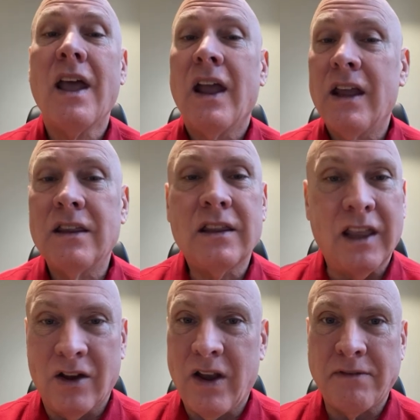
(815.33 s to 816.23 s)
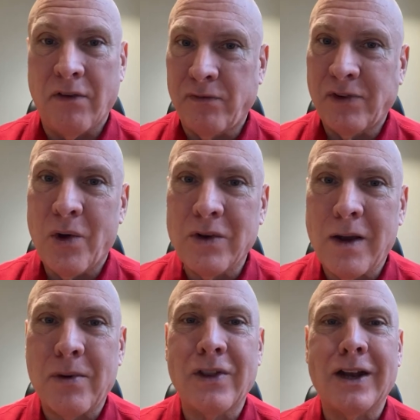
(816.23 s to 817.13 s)
And they don't have a phone
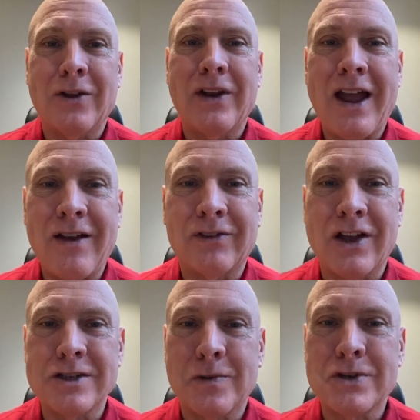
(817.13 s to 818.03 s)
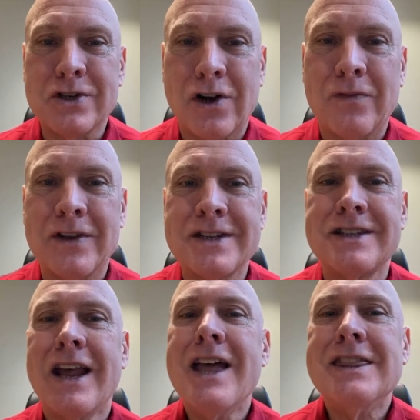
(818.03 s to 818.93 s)
number, they don't have customer
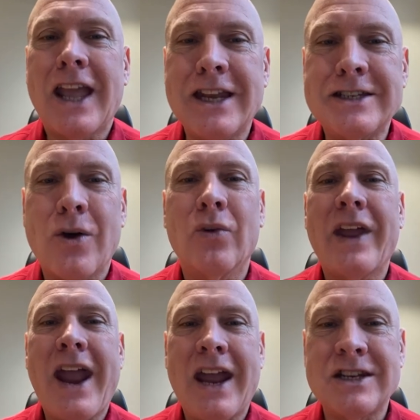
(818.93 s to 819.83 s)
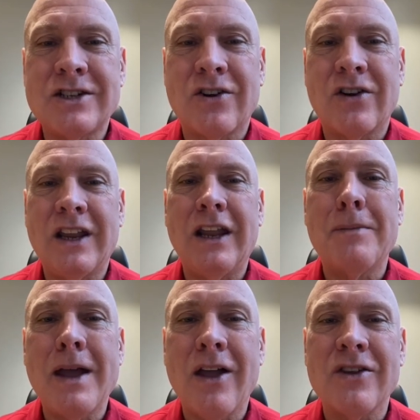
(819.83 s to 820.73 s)
service, they don't answer
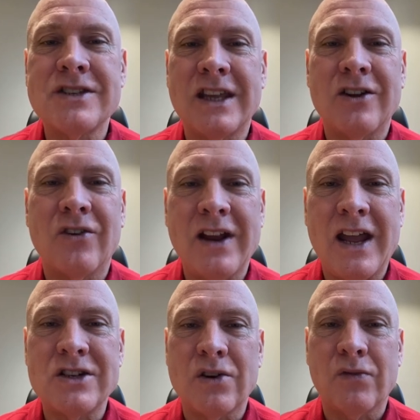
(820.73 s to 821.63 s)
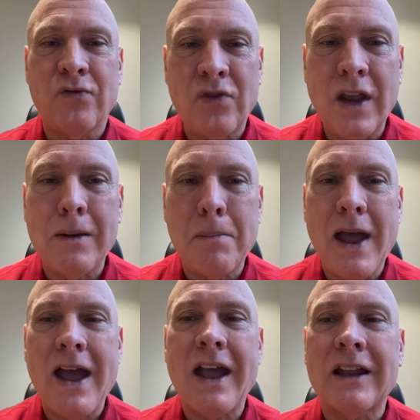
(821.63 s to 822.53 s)
emails, they don't answer
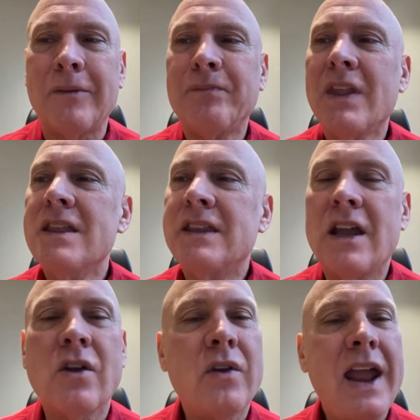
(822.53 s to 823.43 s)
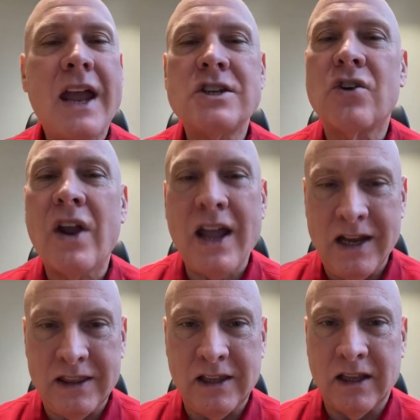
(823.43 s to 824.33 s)
feedback, they don't answer
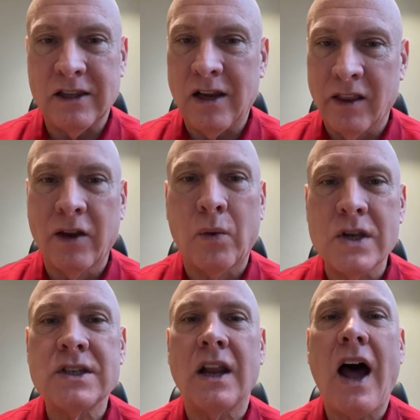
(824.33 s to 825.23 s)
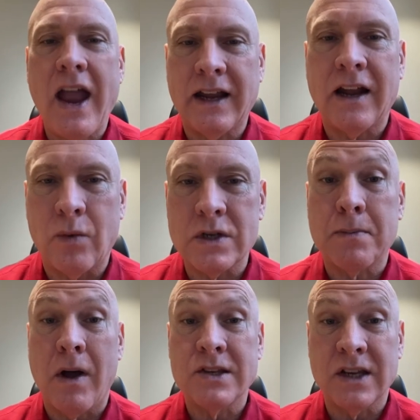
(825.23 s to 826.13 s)
anything. The only reason I got a
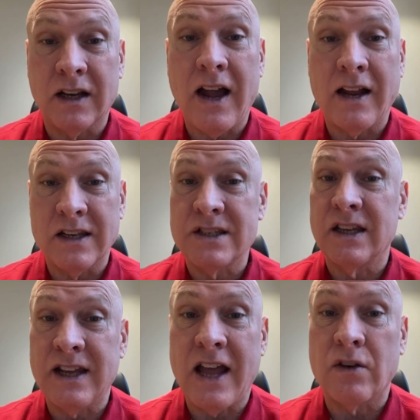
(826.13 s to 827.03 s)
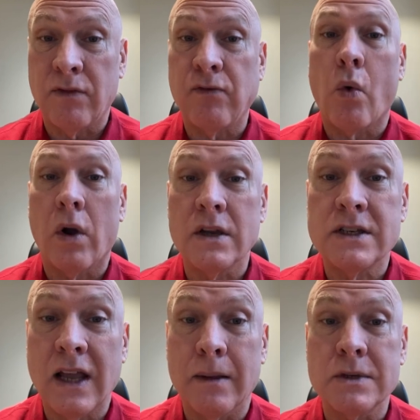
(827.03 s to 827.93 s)
response and got it sent after 4
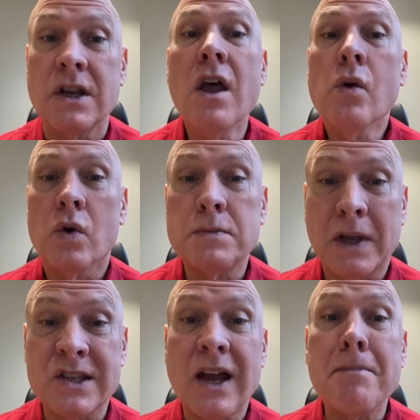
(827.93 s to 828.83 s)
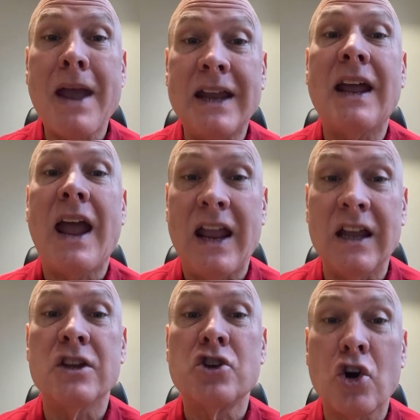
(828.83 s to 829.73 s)
attempts was because I made
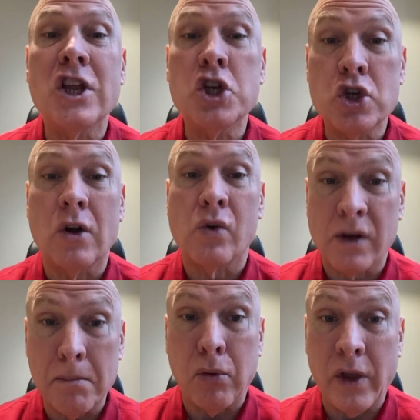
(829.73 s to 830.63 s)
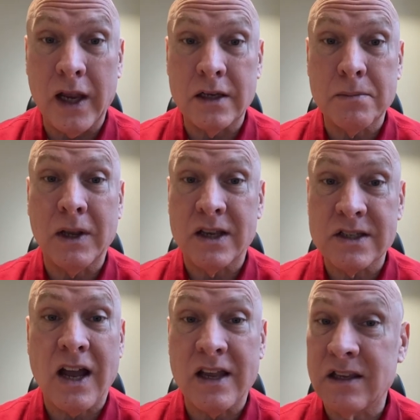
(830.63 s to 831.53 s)
an attorney general complaint
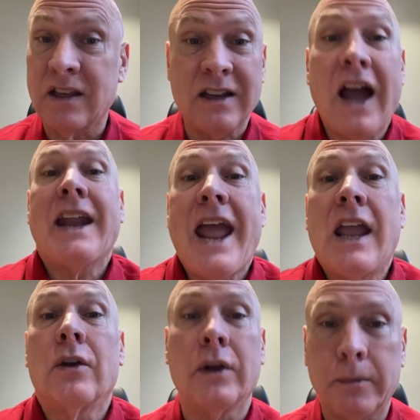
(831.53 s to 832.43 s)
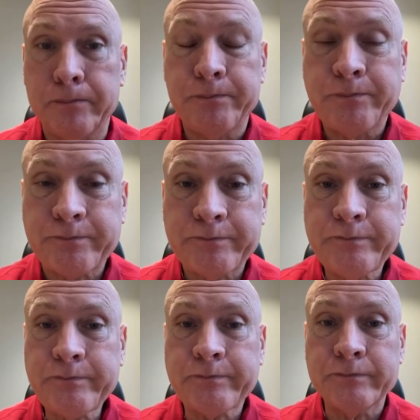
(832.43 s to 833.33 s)
because I got angry.
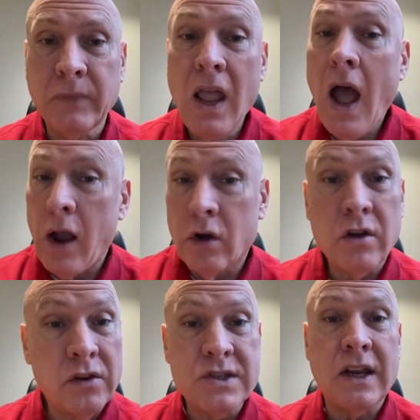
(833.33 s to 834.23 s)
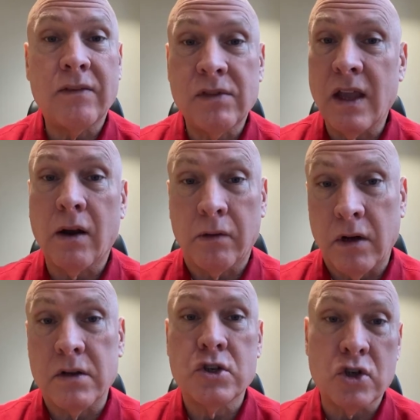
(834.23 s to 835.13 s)
I'm going to do the same thing. I'm
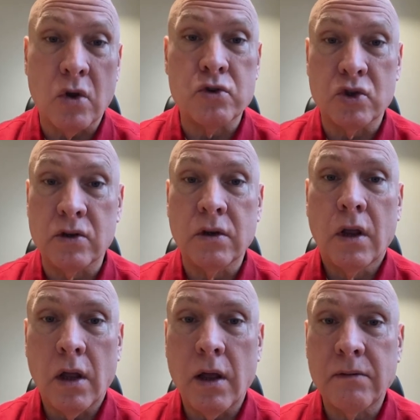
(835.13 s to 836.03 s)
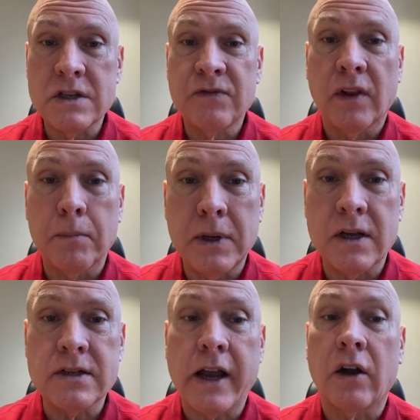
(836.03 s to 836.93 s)
going to show Ms.
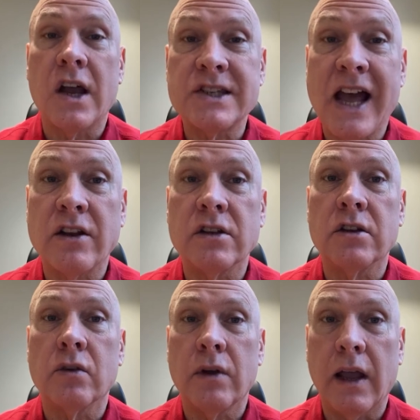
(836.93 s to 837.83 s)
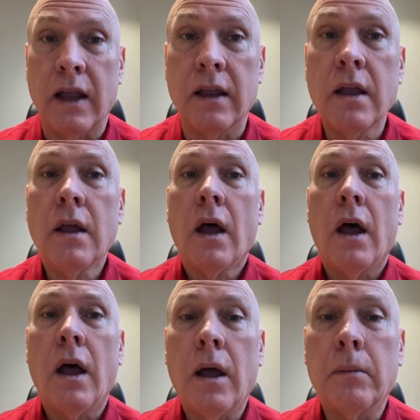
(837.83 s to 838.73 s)
Filipina Tiger Eyes how to do a
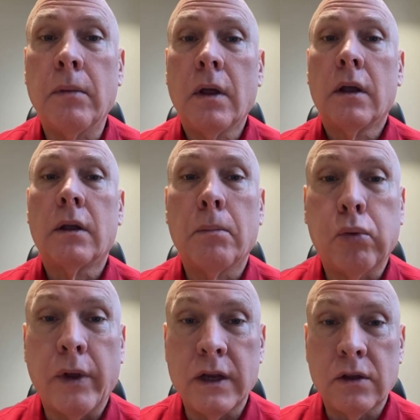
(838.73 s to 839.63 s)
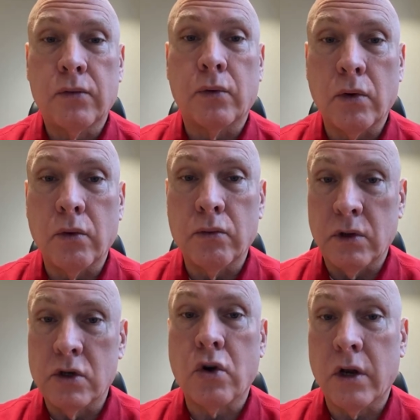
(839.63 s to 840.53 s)
complaint through
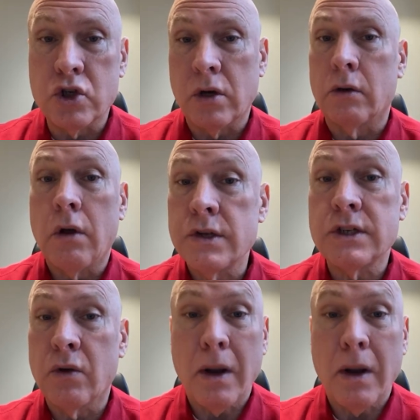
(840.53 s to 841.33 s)
the Attorney General also.